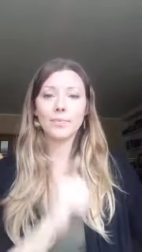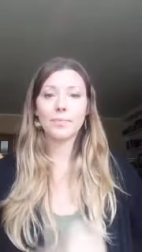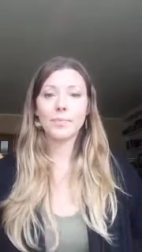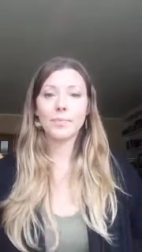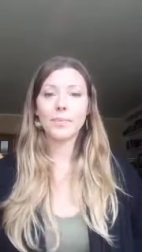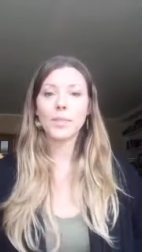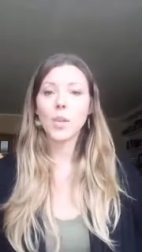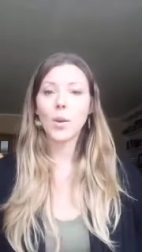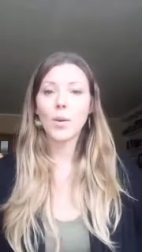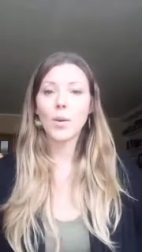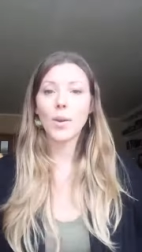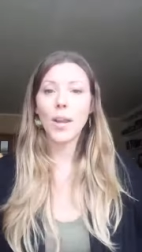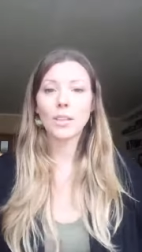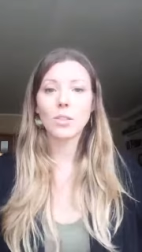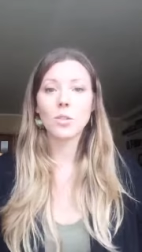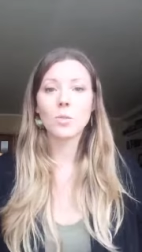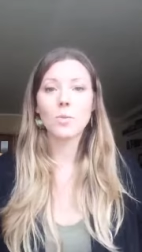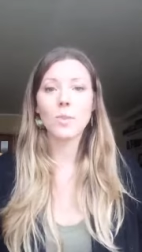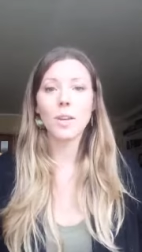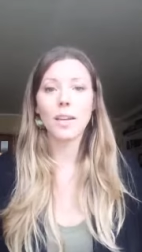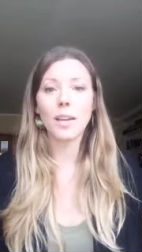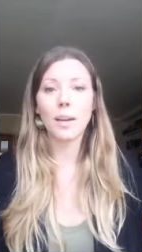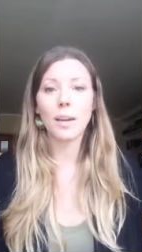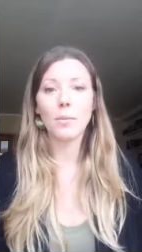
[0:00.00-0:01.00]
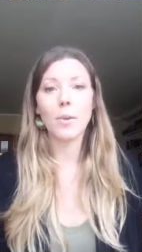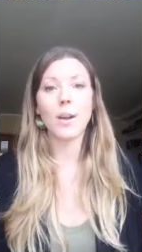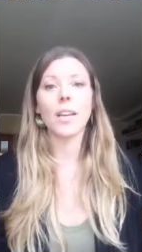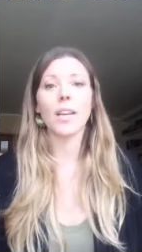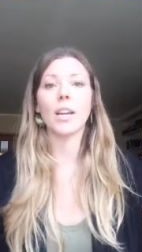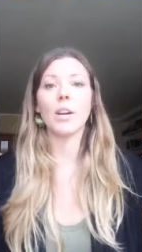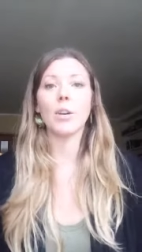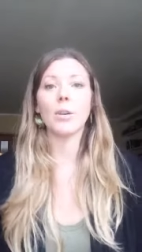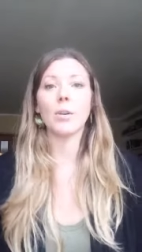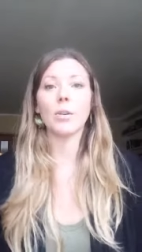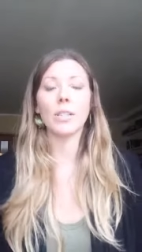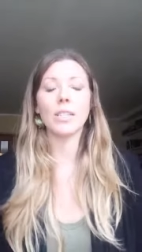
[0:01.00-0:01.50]
So, next week I'm running
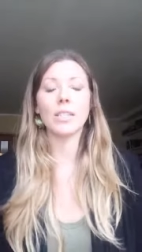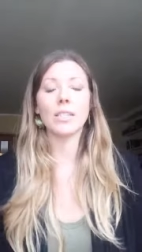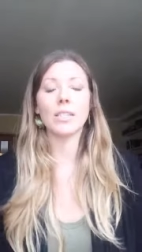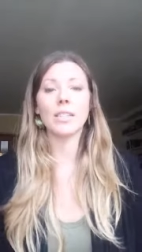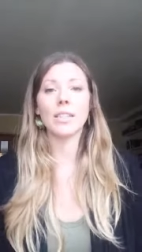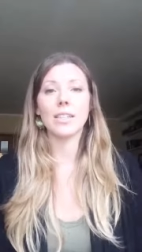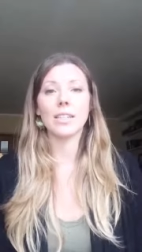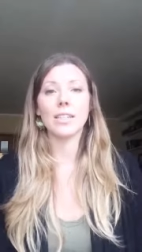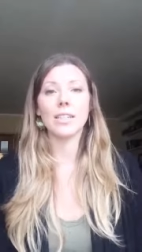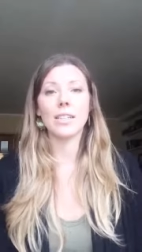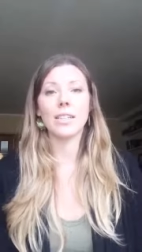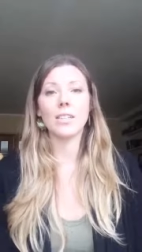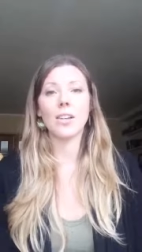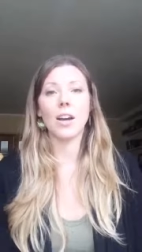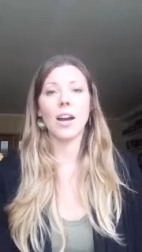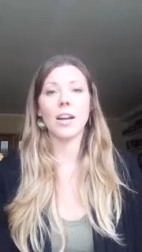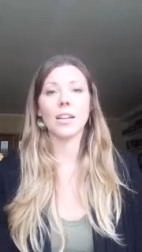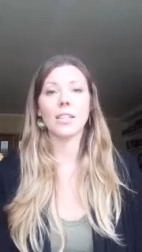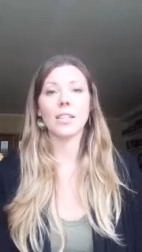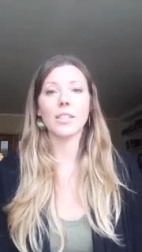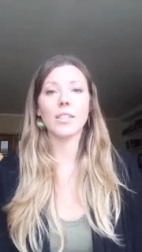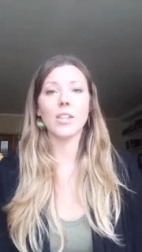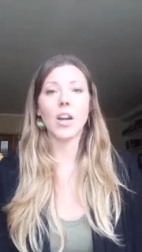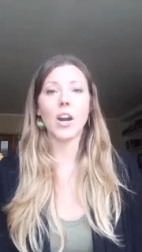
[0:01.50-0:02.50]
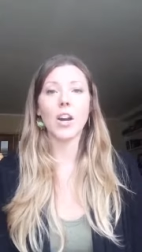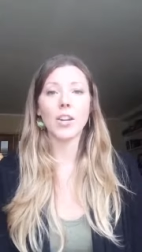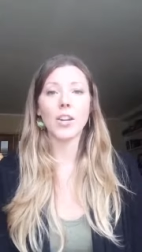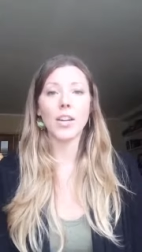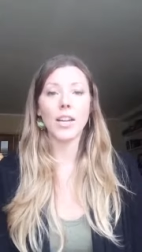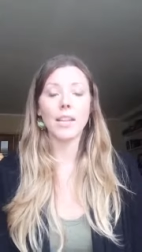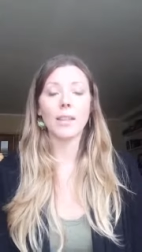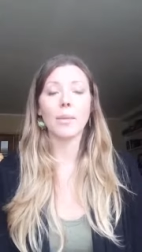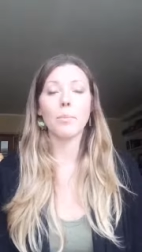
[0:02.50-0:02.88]
a holistic detox starting.